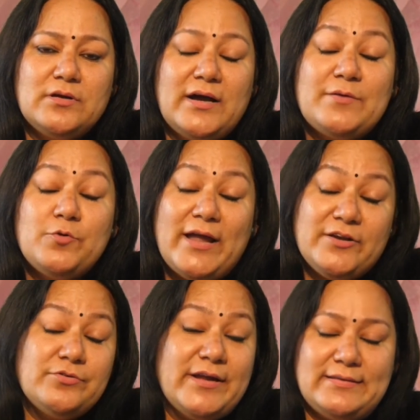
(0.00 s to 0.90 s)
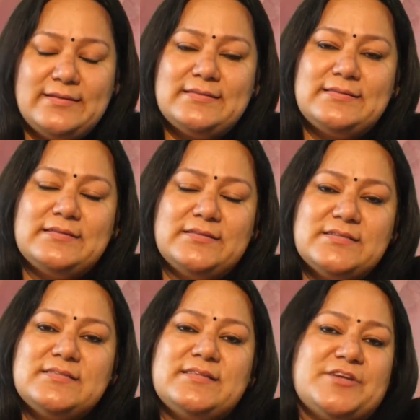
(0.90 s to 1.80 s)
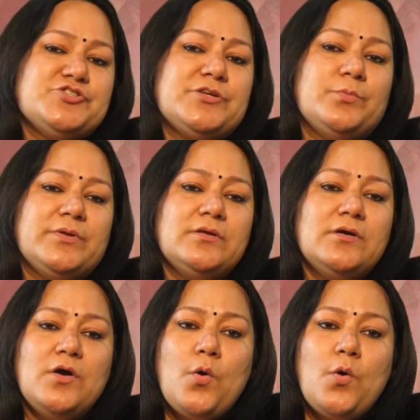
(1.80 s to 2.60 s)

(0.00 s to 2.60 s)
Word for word: I would like to end this, this session with